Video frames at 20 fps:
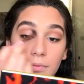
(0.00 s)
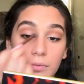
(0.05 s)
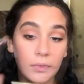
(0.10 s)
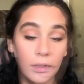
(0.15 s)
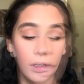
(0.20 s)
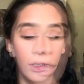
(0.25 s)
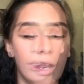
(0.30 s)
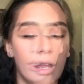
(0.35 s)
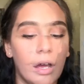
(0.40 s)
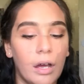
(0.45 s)

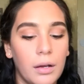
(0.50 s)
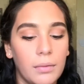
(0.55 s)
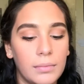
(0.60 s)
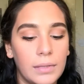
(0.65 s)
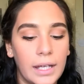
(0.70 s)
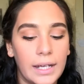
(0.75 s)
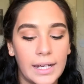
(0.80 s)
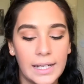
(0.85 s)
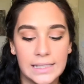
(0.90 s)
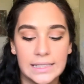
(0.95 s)
And
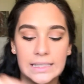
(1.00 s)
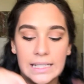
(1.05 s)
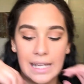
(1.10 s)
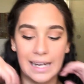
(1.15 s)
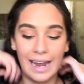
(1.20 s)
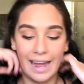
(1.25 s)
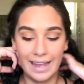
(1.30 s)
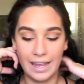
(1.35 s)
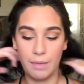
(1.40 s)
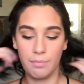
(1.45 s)
like I
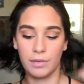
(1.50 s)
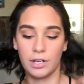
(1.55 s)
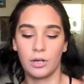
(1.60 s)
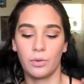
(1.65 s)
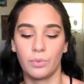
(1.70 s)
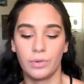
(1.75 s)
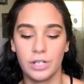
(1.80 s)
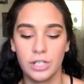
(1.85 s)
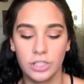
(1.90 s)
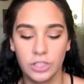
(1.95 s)
said, I am in
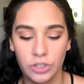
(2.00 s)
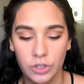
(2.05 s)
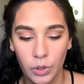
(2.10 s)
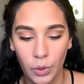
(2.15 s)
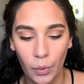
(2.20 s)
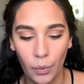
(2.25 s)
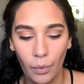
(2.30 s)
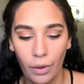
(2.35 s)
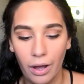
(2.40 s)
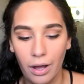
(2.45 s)
a rush,
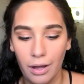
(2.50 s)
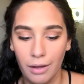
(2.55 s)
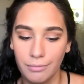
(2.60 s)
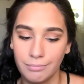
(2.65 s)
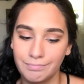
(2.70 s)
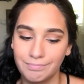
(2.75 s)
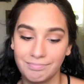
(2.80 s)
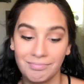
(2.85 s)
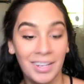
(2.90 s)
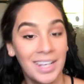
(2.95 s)

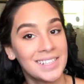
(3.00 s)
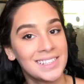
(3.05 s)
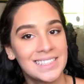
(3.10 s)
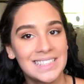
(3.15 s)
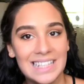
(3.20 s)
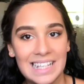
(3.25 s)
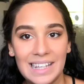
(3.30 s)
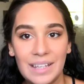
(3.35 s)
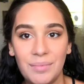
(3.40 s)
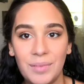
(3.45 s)
so
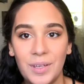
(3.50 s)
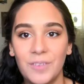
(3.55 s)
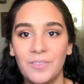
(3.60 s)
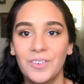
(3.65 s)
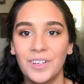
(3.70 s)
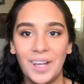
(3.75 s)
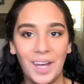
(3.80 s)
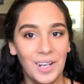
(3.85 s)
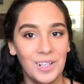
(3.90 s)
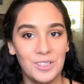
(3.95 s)
silly me,
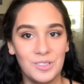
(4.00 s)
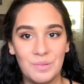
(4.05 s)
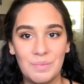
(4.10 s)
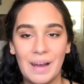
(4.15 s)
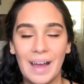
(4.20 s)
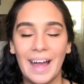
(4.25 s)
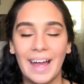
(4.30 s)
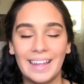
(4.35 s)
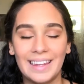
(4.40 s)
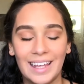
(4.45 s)
forgot to do
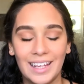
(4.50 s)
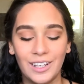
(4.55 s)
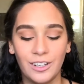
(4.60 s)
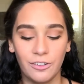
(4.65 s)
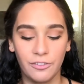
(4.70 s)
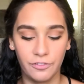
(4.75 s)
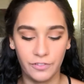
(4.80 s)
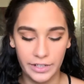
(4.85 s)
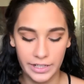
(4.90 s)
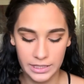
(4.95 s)
my
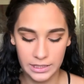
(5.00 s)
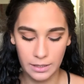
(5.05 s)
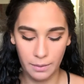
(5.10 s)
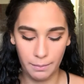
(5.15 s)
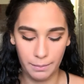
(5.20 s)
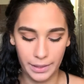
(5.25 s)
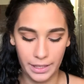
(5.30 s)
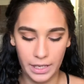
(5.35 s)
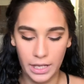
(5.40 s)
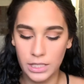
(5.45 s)
eyeliner first,
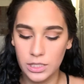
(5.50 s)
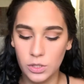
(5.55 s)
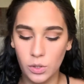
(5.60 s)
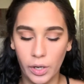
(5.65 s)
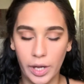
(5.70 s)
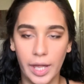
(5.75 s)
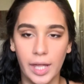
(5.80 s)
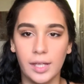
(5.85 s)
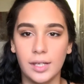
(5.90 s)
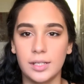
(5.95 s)
but it's
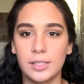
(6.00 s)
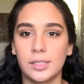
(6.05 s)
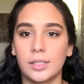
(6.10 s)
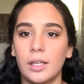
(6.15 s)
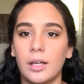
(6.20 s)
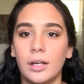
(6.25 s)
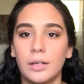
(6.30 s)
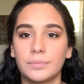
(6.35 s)
okay because